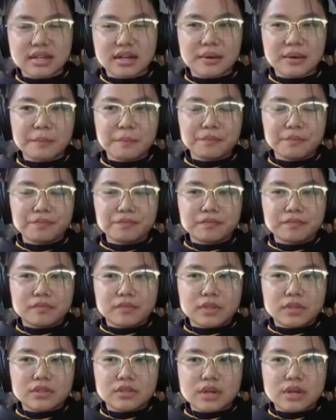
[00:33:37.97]
say.
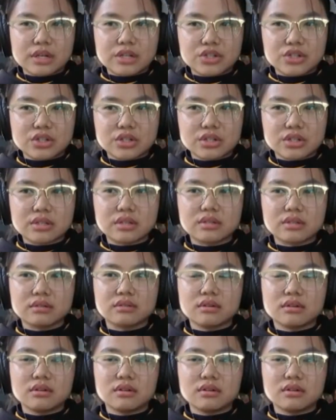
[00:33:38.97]
So I just